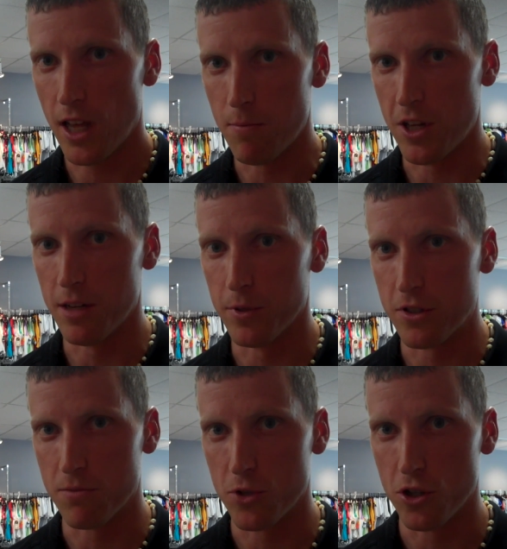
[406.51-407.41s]
in
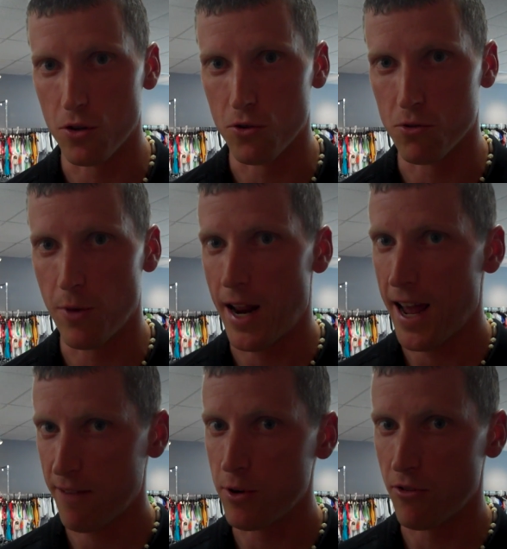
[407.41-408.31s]
minimalism shoes but
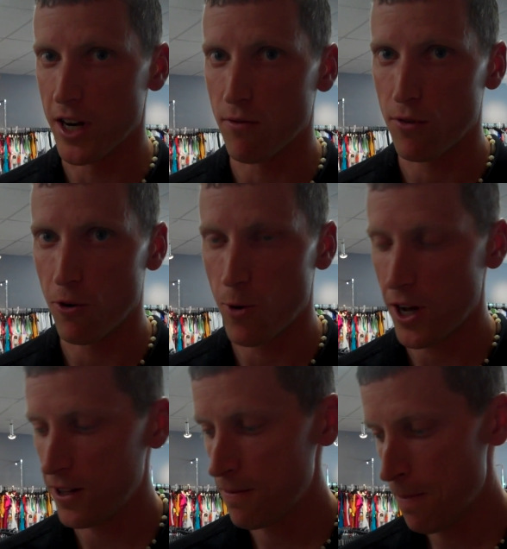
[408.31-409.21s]
have been running for a
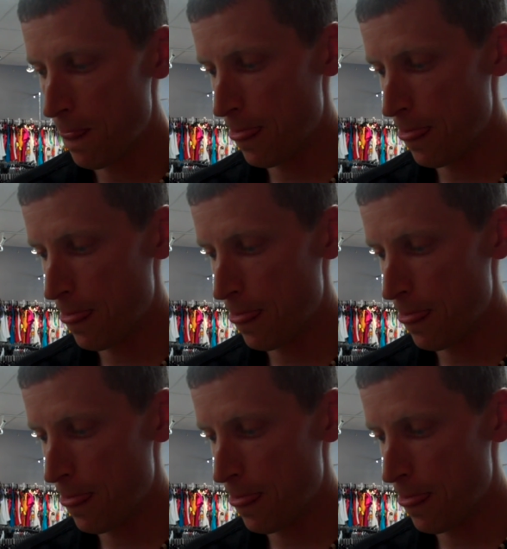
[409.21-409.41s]
while.